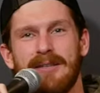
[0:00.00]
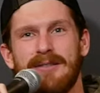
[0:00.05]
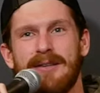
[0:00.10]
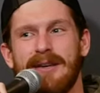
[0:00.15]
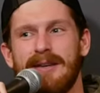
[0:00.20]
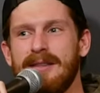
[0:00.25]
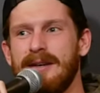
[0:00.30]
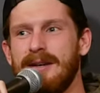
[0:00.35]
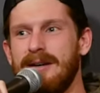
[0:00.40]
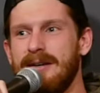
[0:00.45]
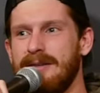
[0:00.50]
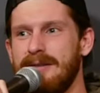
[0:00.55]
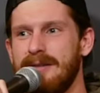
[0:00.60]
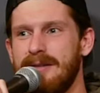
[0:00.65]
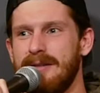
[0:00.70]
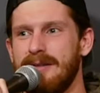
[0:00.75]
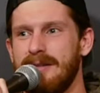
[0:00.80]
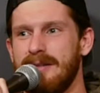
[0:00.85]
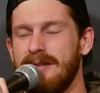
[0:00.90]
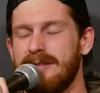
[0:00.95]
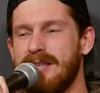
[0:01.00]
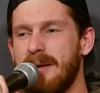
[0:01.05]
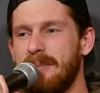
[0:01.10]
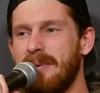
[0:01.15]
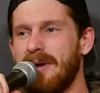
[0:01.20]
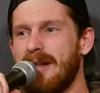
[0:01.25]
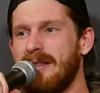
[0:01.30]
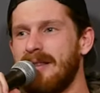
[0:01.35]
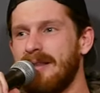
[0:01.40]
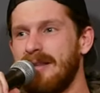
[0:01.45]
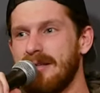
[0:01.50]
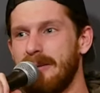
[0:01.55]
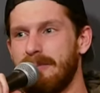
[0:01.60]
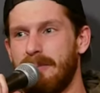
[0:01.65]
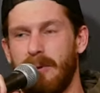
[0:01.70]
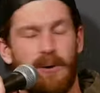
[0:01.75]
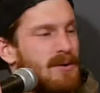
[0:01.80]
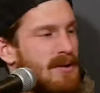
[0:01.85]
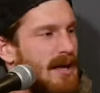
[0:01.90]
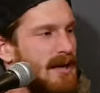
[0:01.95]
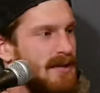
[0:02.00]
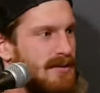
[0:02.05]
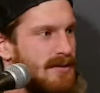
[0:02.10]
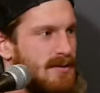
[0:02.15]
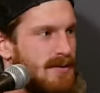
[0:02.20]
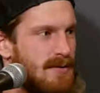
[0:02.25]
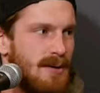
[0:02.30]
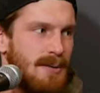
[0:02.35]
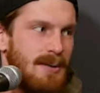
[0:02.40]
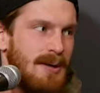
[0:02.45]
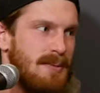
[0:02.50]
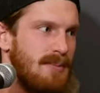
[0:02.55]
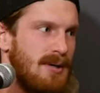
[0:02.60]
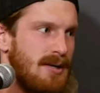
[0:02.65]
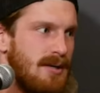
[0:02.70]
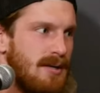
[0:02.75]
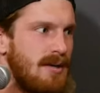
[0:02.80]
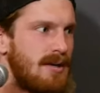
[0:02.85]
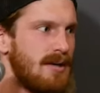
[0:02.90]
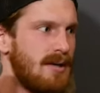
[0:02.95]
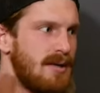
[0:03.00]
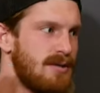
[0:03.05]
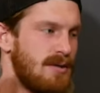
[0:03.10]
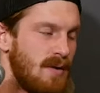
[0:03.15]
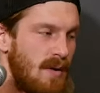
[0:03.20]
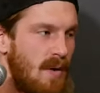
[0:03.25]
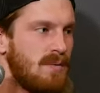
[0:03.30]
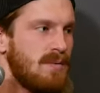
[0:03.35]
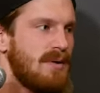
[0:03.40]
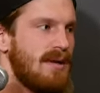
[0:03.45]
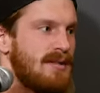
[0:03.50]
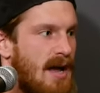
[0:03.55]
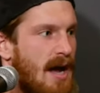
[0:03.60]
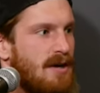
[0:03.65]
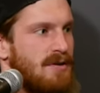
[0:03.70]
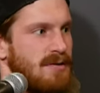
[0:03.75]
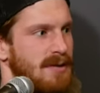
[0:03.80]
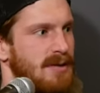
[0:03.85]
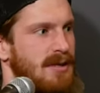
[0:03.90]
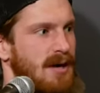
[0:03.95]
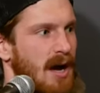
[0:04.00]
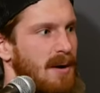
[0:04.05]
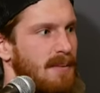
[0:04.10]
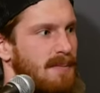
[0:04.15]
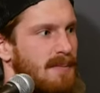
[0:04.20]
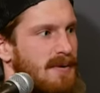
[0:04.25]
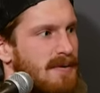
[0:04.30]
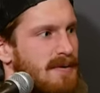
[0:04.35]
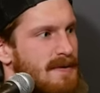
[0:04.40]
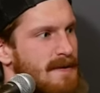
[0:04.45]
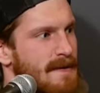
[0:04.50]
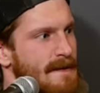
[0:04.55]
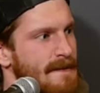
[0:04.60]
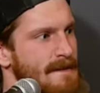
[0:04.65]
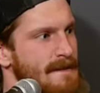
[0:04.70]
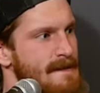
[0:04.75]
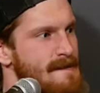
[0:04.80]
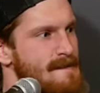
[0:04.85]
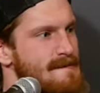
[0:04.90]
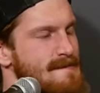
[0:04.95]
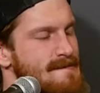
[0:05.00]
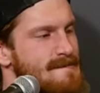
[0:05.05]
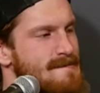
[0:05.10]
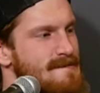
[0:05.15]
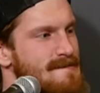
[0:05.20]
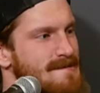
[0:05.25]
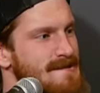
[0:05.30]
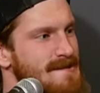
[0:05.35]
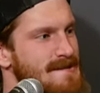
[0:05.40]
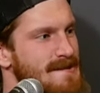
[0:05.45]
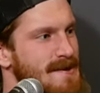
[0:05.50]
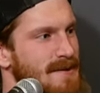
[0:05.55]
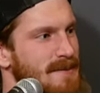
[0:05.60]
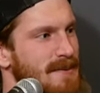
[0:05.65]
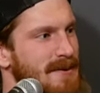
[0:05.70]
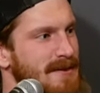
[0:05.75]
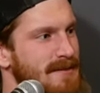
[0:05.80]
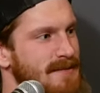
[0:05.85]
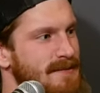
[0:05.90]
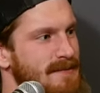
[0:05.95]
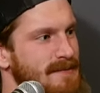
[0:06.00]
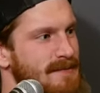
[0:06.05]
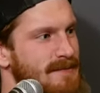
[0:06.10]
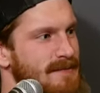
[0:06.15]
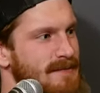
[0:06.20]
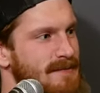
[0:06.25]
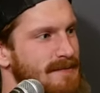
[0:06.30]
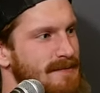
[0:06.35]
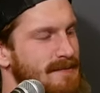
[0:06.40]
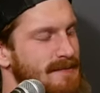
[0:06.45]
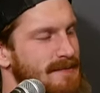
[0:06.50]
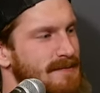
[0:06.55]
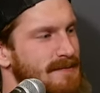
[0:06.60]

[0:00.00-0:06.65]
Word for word: it's like the same kind of thing, like the pearl necklace. You know what I mean? But it's your own. It's actually cum. You know what I mean? I